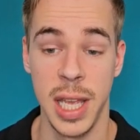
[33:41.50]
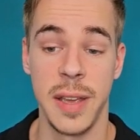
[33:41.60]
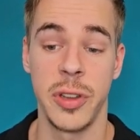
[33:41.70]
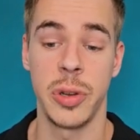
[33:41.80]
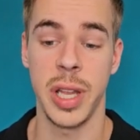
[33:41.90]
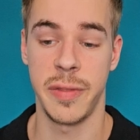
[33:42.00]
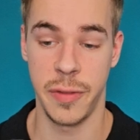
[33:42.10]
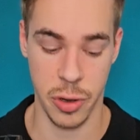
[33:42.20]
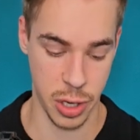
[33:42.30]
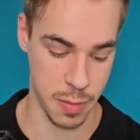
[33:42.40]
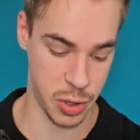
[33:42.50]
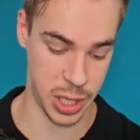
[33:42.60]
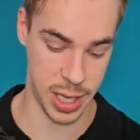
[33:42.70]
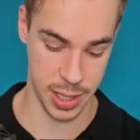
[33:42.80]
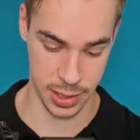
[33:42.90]
If you don't have phone number
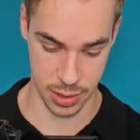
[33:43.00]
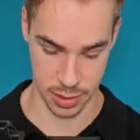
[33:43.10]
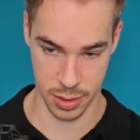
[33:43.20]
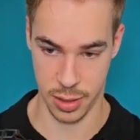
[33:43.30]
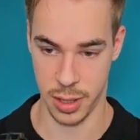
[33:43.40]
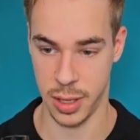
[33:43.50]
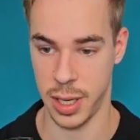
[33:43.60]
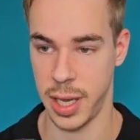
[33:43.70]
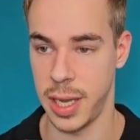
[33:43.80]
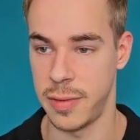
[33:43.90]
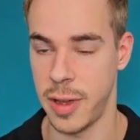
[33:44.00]
yet in